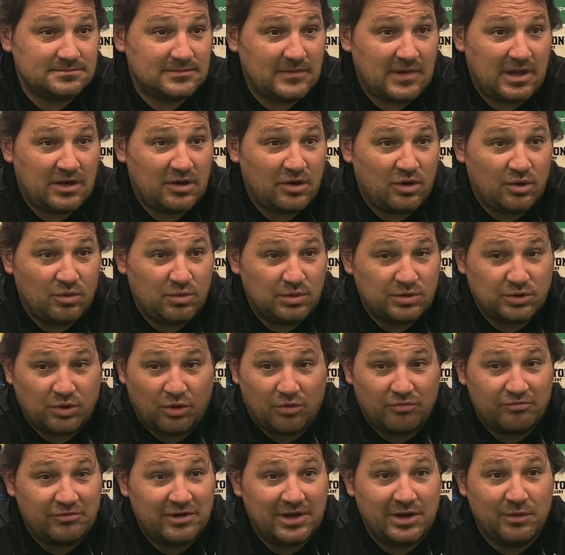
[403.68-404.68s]
you know we
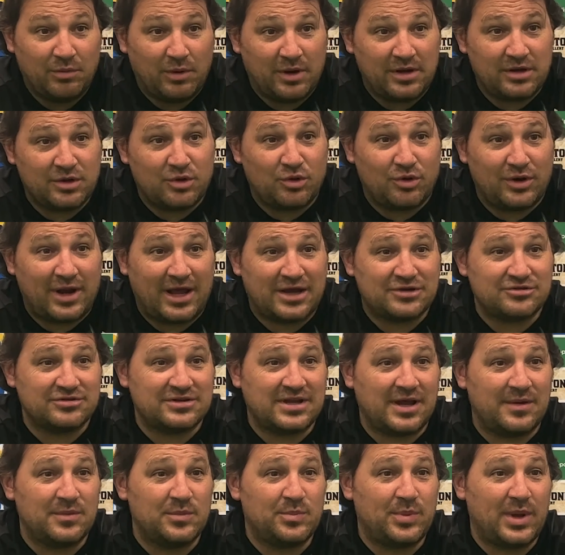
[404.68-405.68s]
don't really want to go to extra
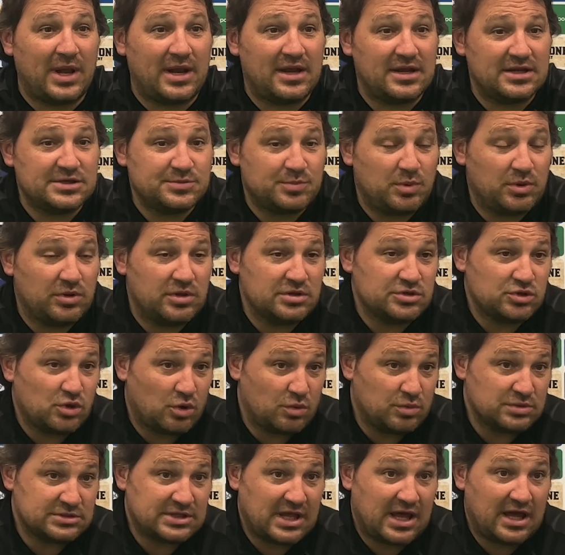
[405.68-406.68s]
time and penalties but there's
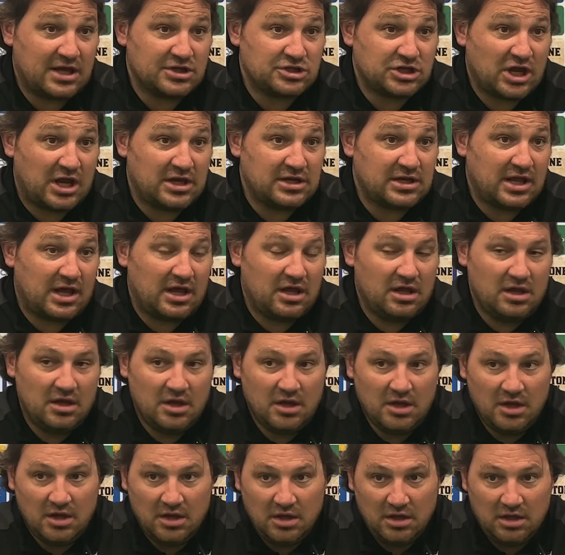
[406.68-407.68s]
always that agenda
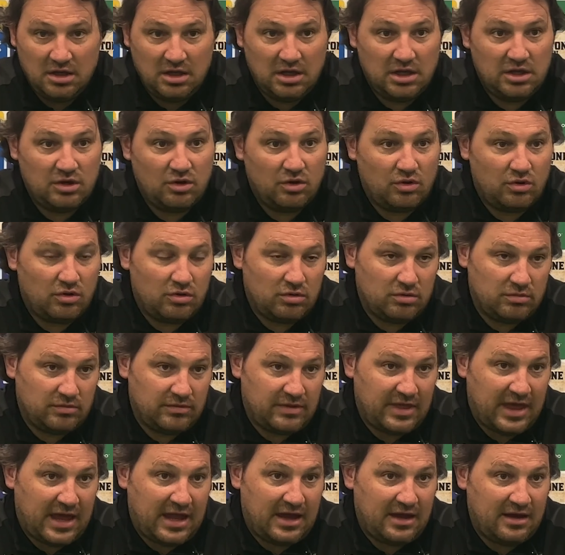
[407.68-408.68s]
you know
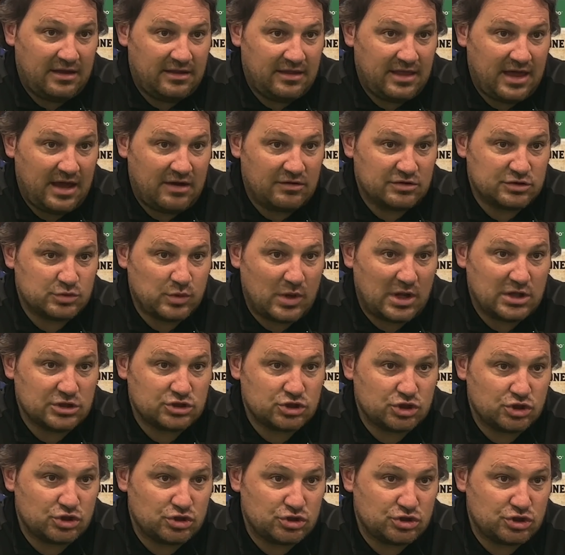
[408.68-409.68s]
there there as well
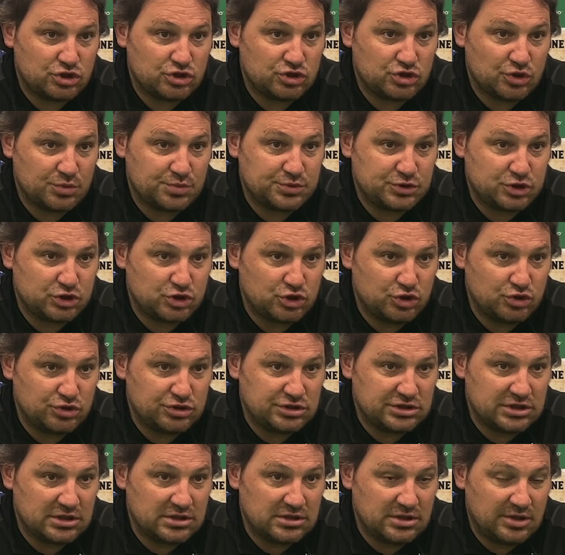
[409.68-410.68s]
so, so
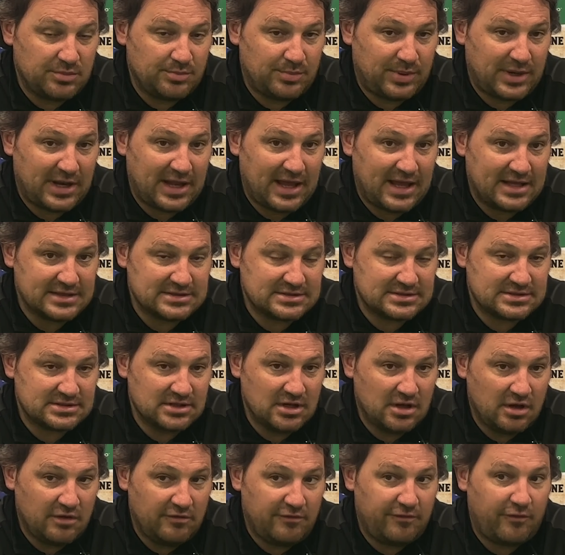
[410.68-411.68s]
substitutes and, and players
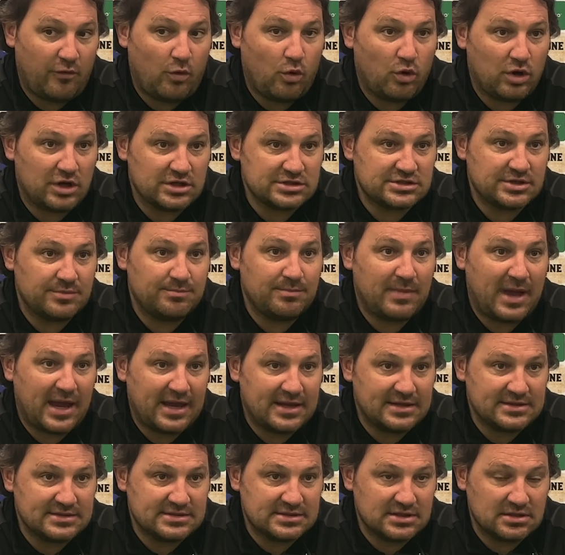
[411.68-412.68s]
focus and
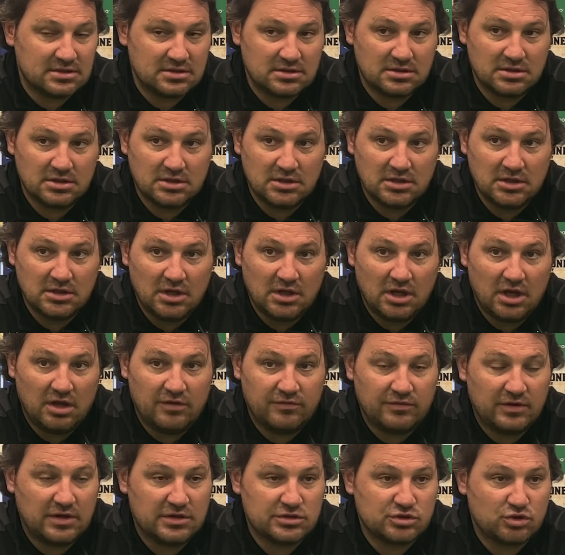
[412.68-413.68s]
minds and
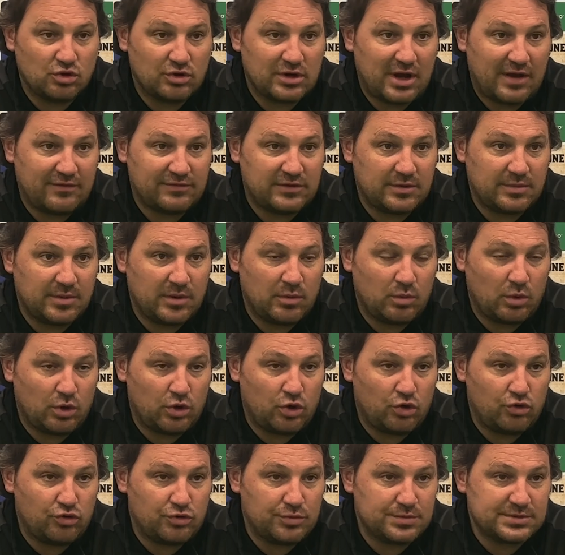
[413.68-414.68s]
is going to have to be
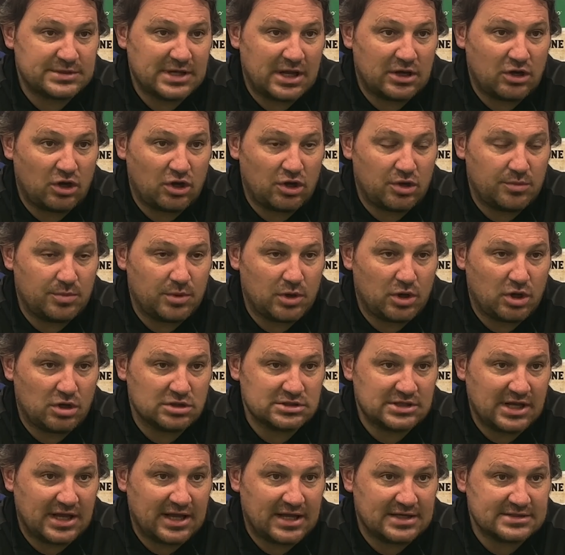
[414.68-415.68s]
100% on it
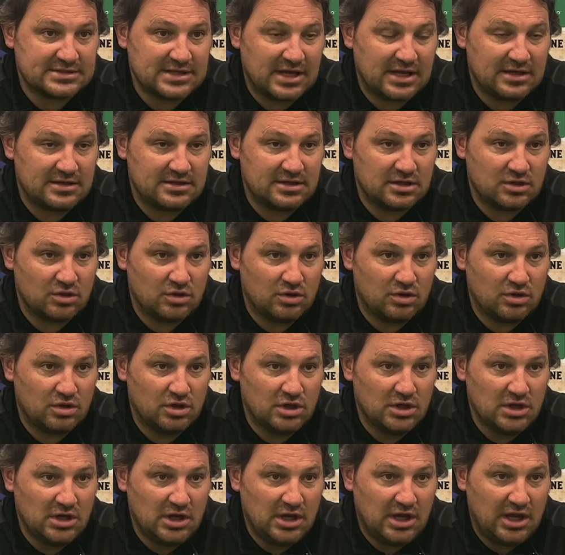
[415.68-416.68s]
because, like I said, you know,
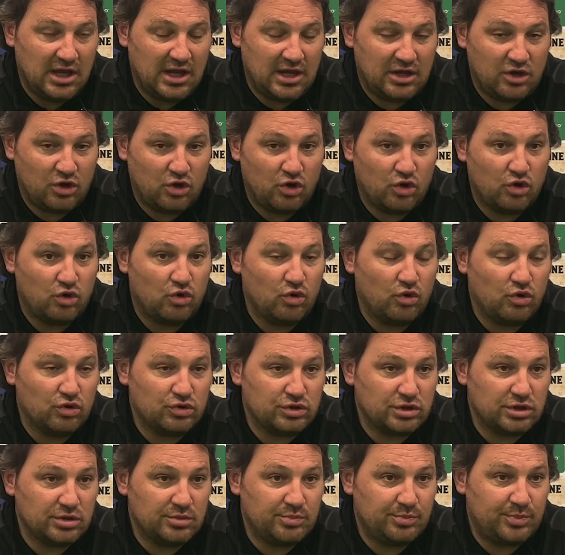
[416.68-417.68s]
it could go
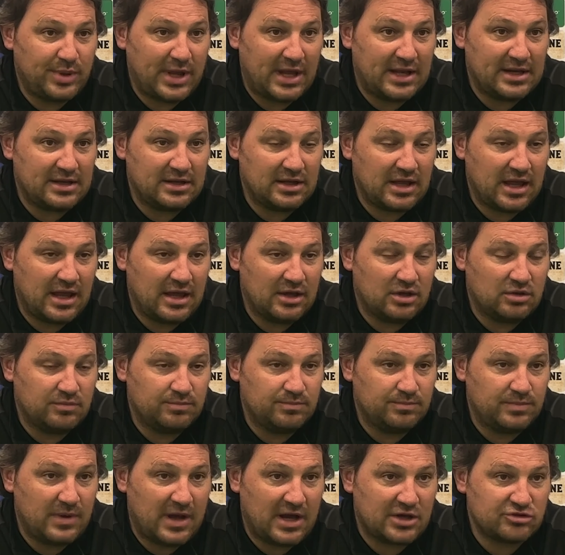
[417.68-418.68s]
to penalty yeah,
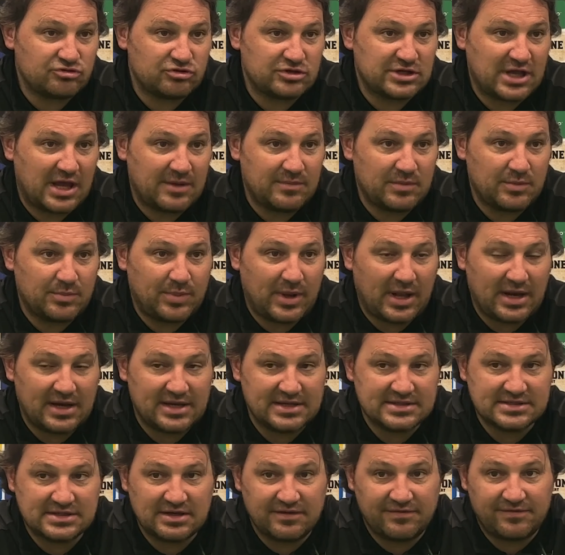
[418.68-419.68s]
extra time and
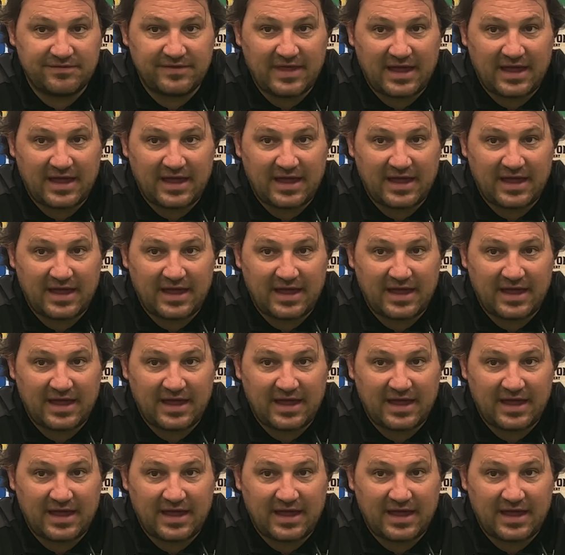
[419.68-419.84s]
penalties. And if